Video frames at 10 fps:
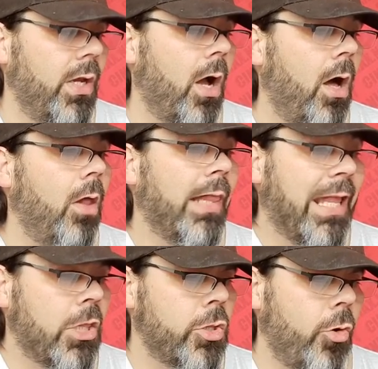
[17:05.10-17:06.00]
all
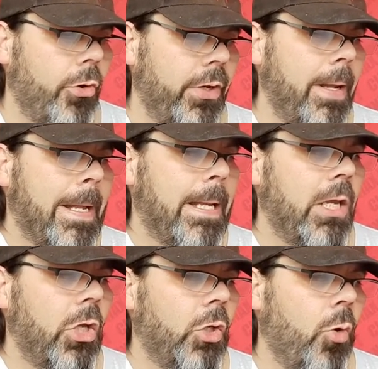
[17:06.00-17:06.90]
enjoy
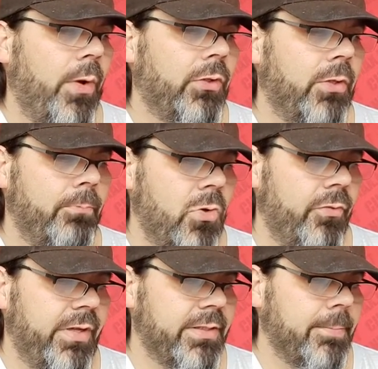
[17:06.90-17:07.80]
going to the
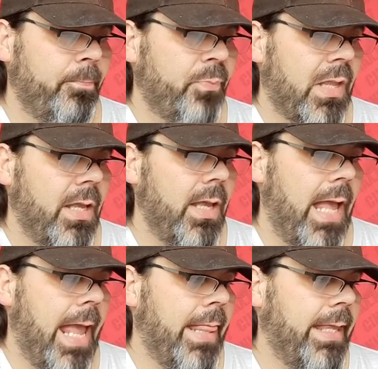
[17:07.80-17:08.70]
movies.
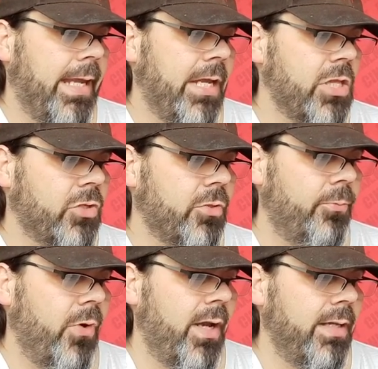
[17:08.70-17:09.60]
And each
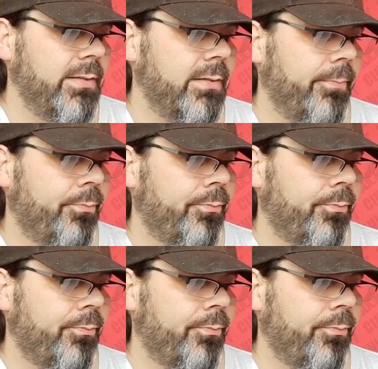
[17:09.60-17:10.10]
surprise,